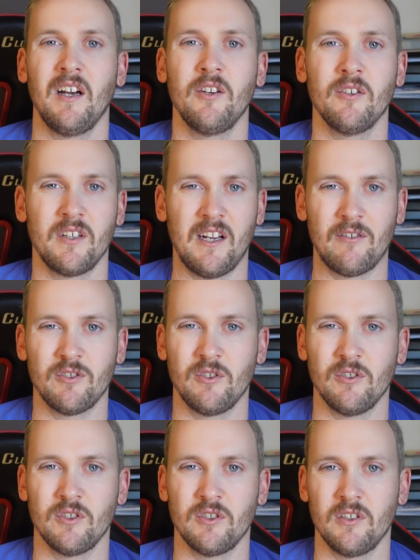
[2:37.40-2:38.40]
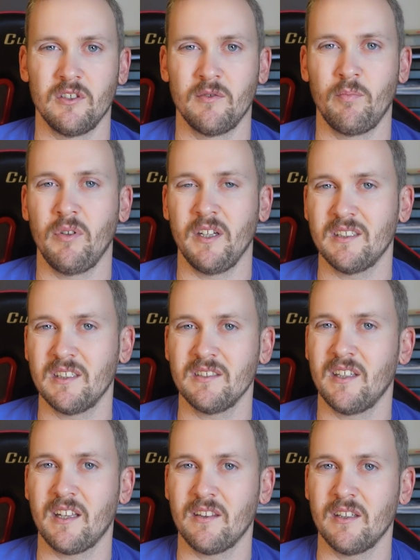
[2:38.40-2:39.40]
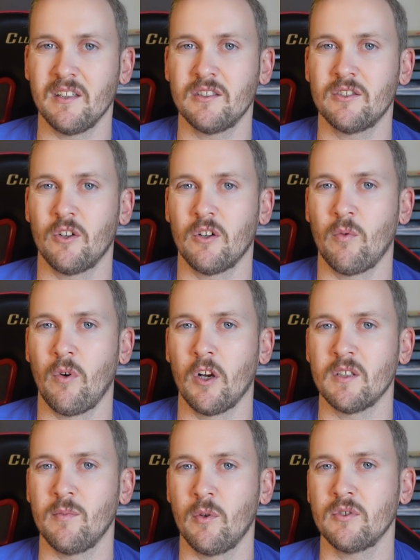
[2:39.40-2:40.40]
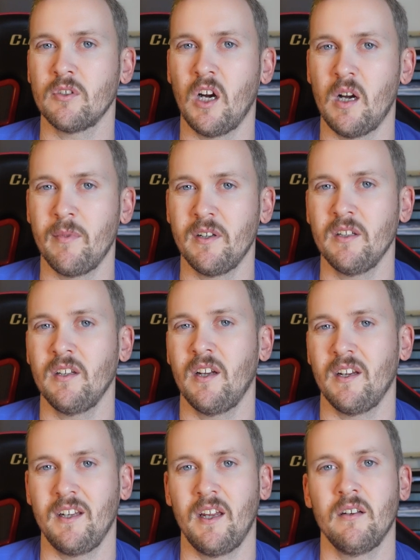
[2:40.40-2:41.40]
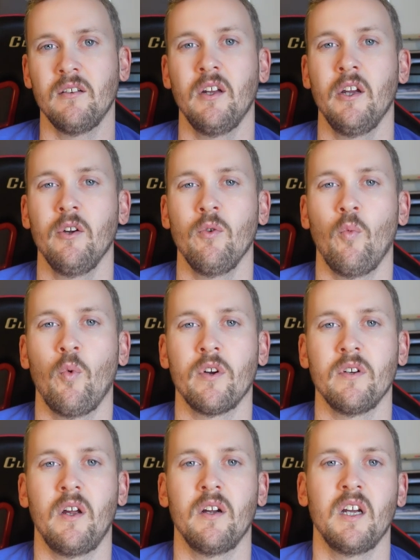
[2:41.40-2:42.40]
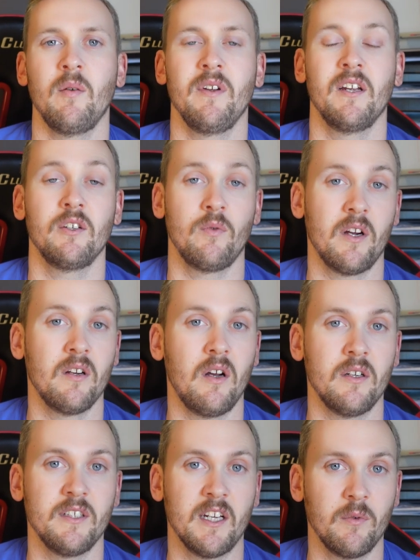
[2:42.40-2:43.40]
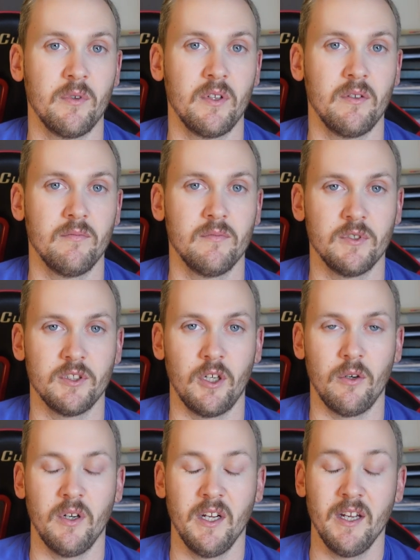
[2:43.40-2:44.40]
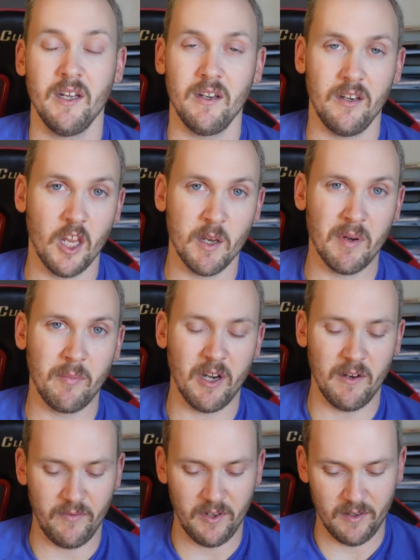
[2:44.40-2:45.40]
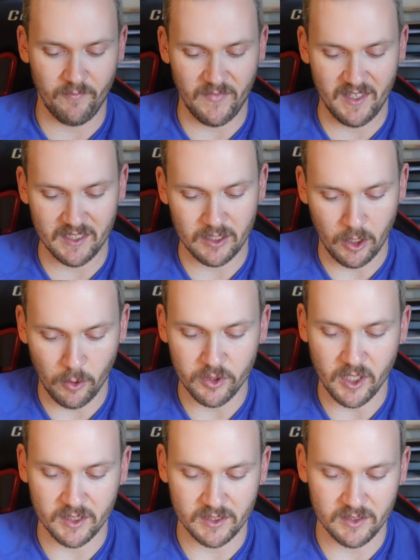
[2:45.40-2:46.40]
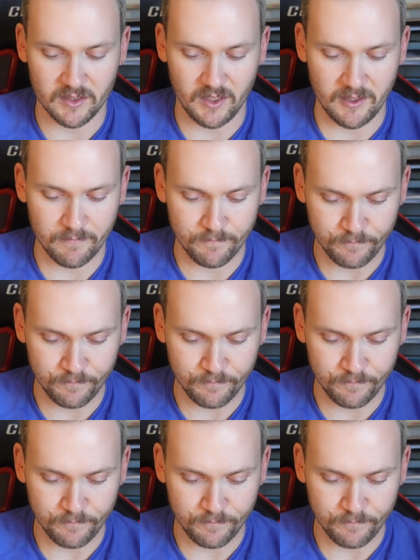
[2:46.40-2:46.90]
under couch cushions. Places like this are where it's most common. Again, where you're not coming in direct contact with it. So another big benefit is low toxicity.